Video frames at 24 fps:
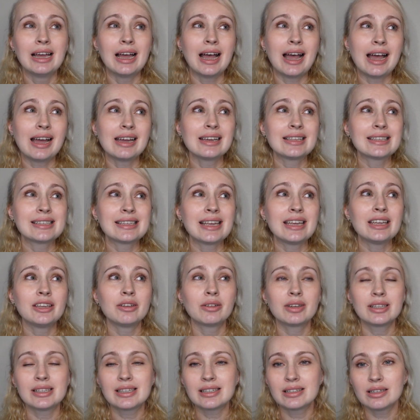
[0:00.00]
I'd say you
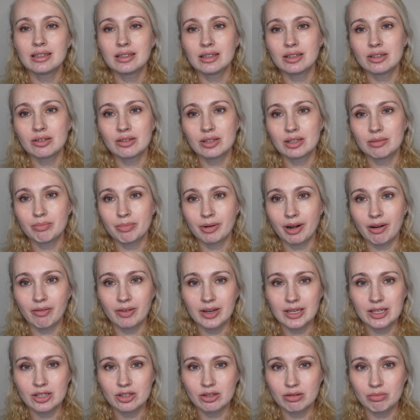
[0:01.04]
can still use the
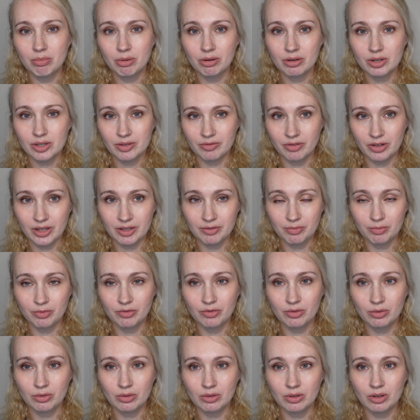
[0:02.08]
previous two burrs for the
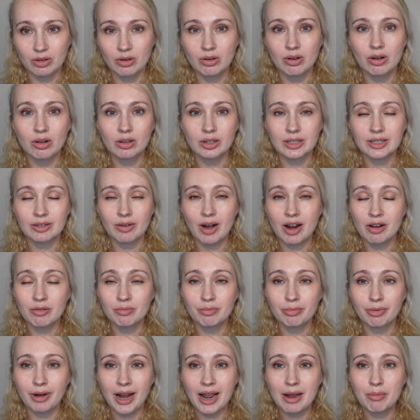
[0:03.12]
full gold crown
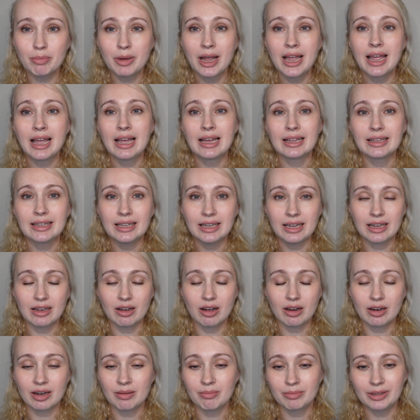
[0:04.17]
prep. They
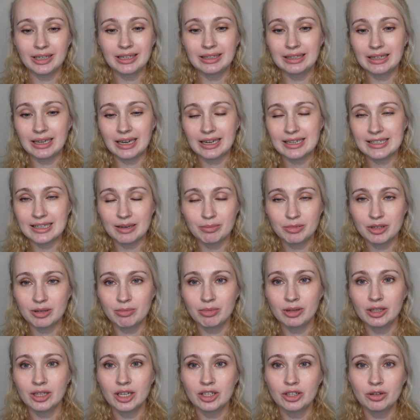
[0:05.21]
are completely
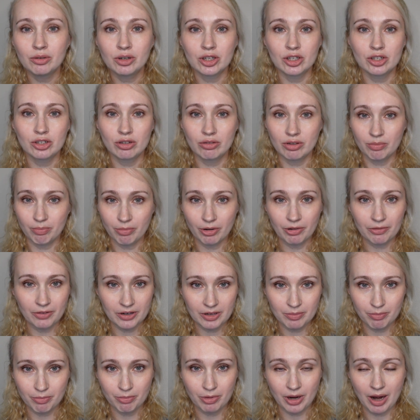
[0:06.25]
acceptable and you can do the
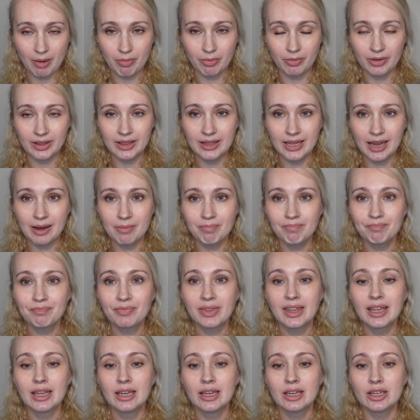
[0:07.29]
perfect prep with them.
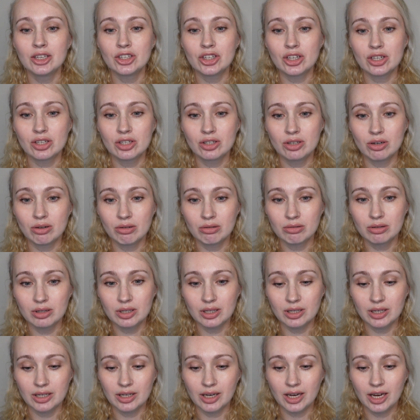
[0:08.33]
Just don't
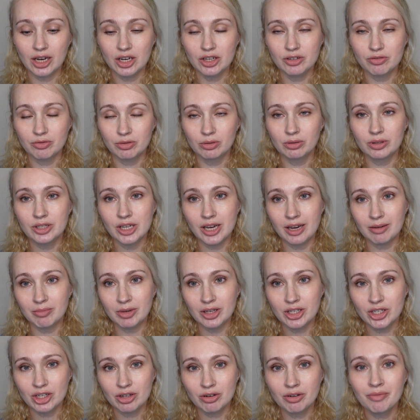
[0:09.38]
engage full
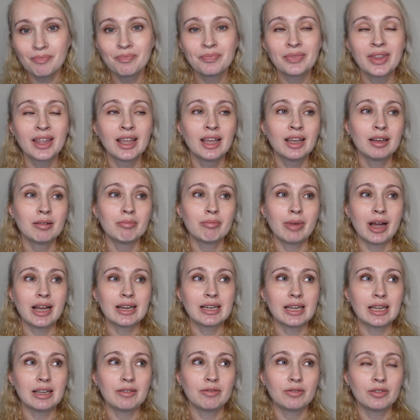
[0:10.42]
diameter. But
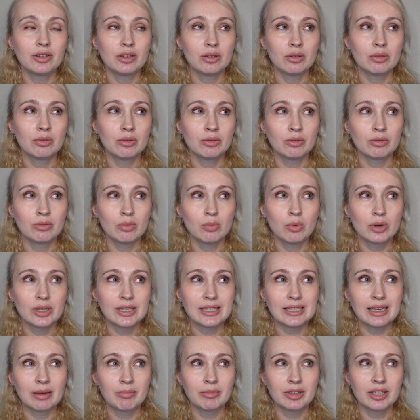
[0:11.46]
if you want
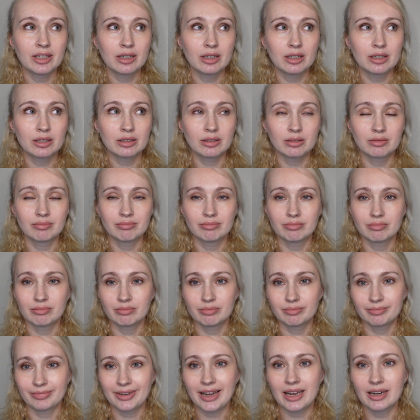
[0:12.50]
something um,
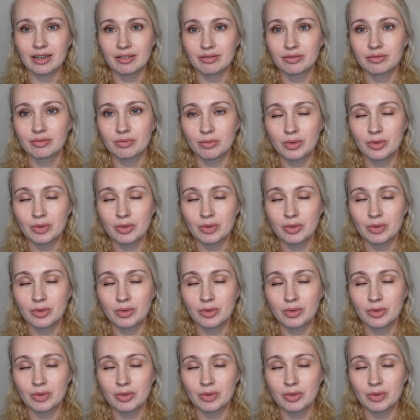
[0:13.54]
kind of